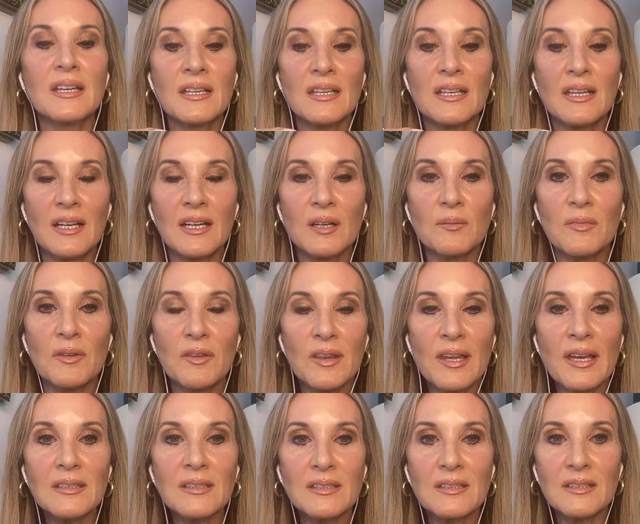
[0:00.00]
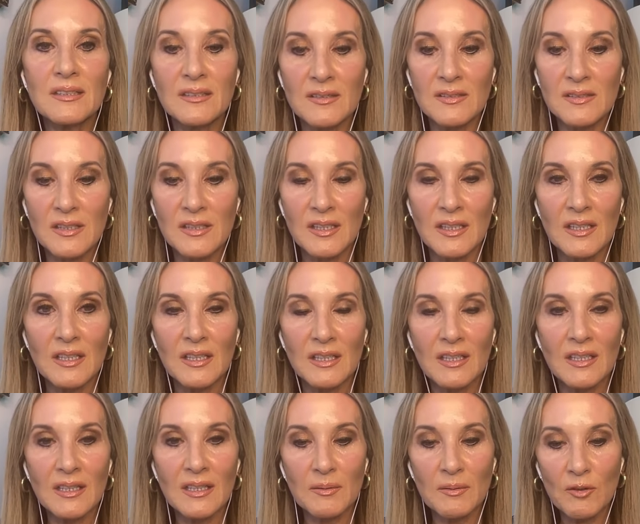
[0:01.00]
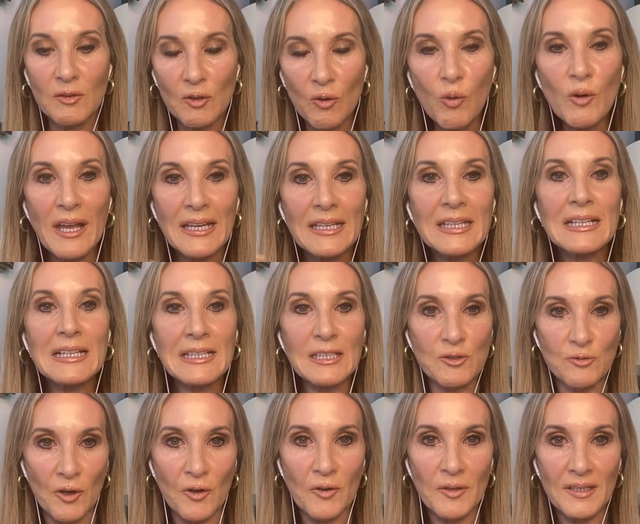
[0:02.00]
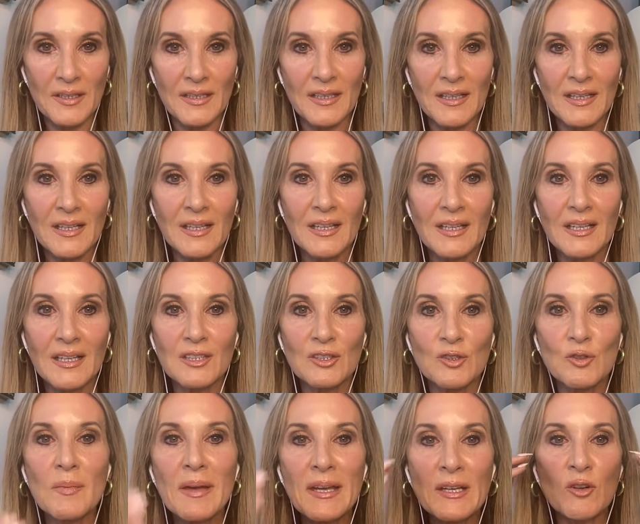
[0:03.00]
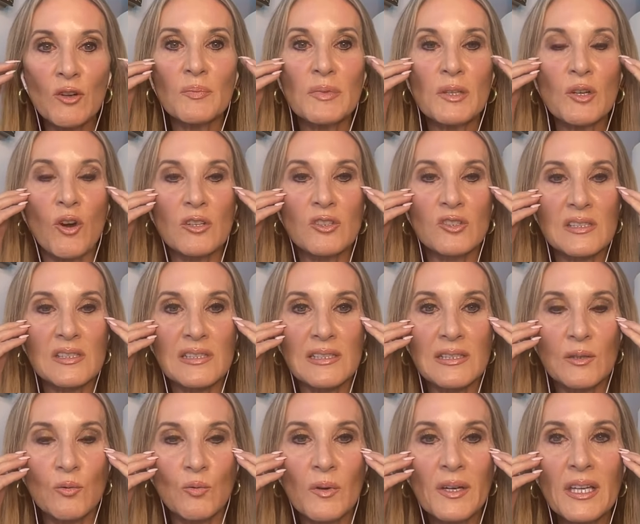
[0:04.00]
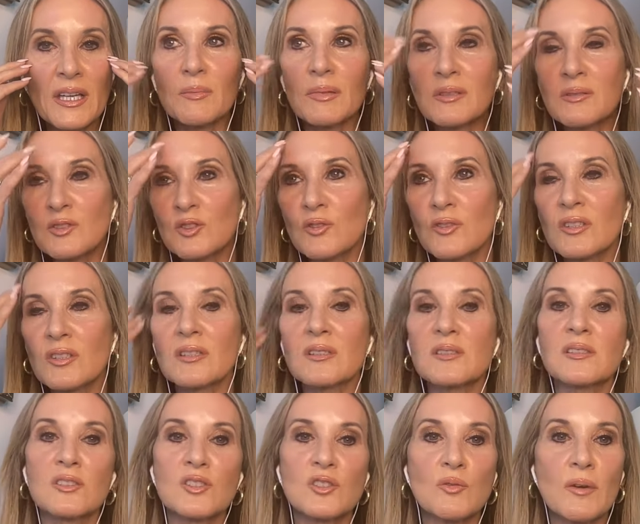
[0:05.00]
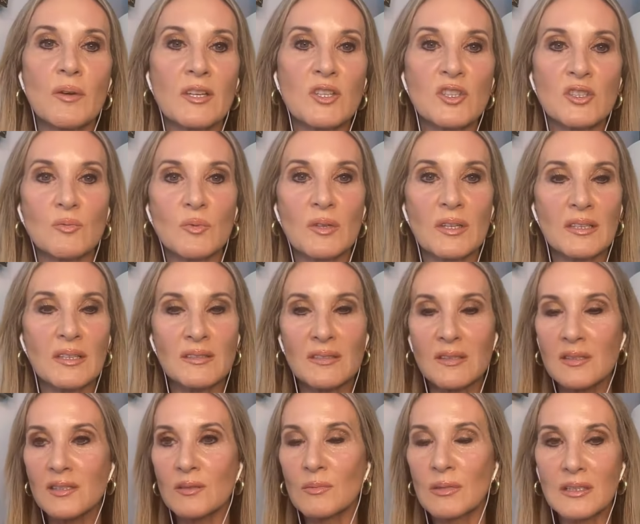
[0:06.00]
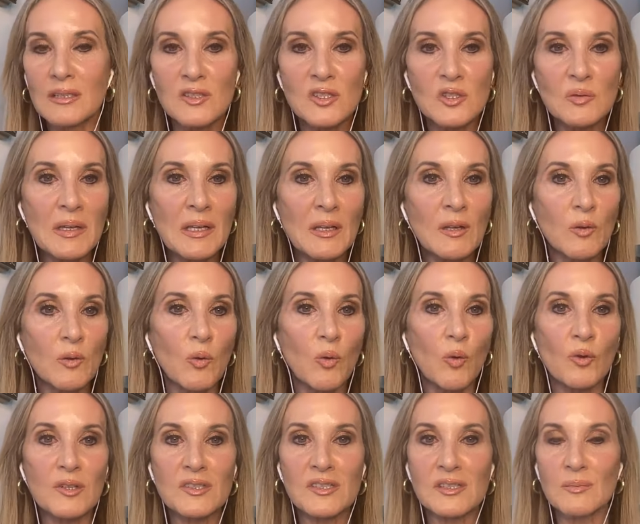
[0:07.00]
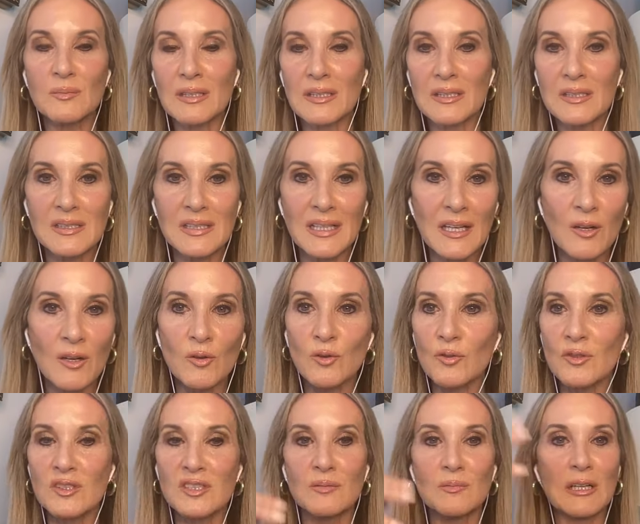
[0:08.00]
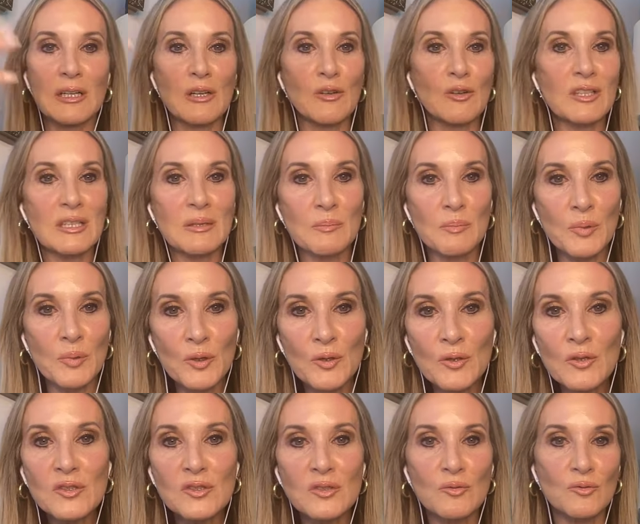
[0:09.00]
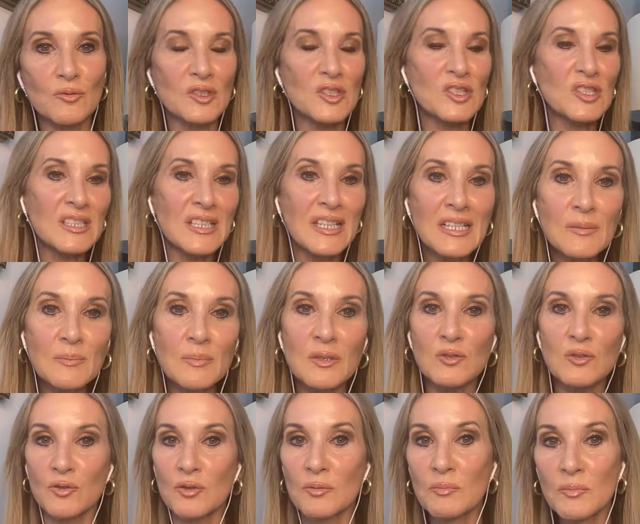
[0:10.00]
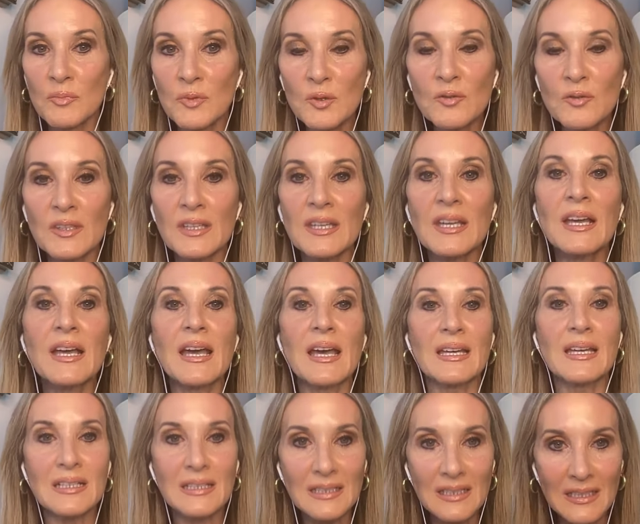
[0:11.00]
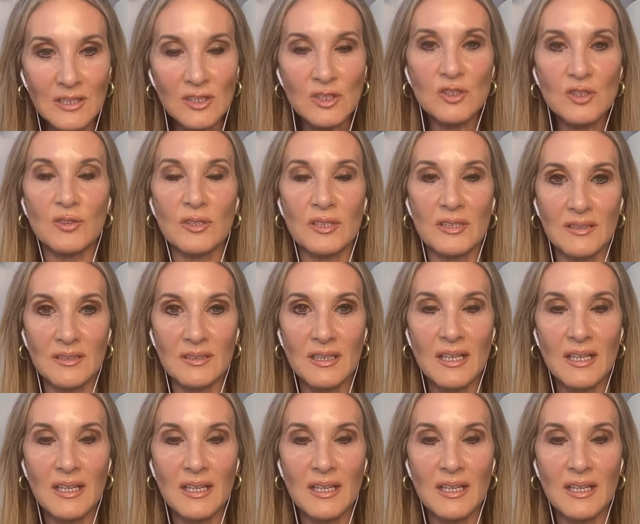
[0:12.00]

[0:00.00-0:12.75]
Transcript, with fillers: um, that is organically growing. You may not be consciously aware, but you're in a situation where there's a similar smell or a similar sound or a hmm. similar looking person or a statement or a movie, and it gets triggered.